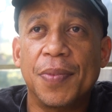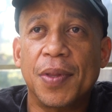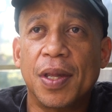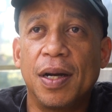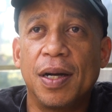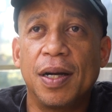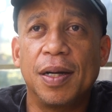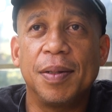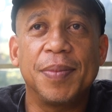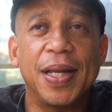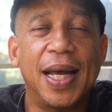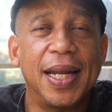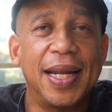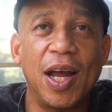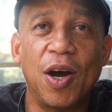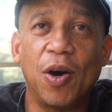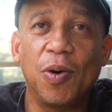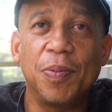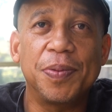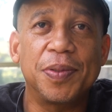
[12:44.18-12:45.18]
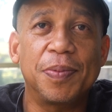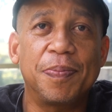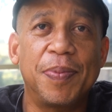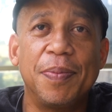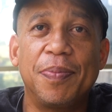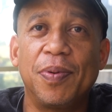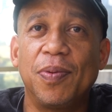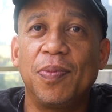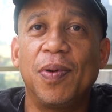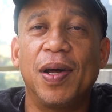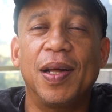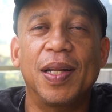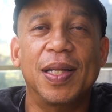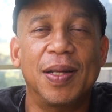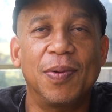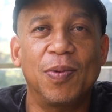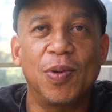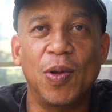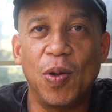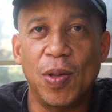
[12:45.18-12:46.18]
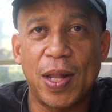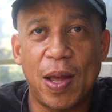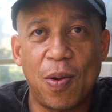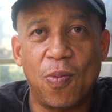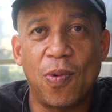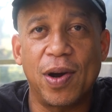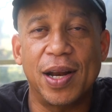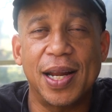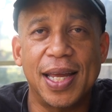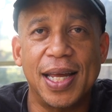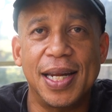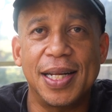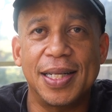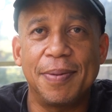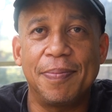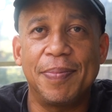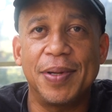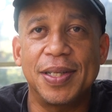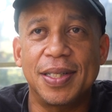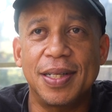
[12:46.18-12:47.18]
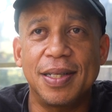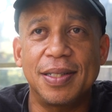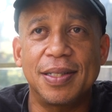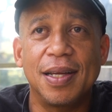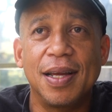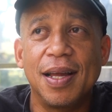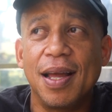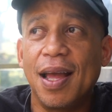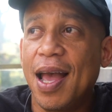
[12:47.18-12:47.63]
that helps people that want to get into business,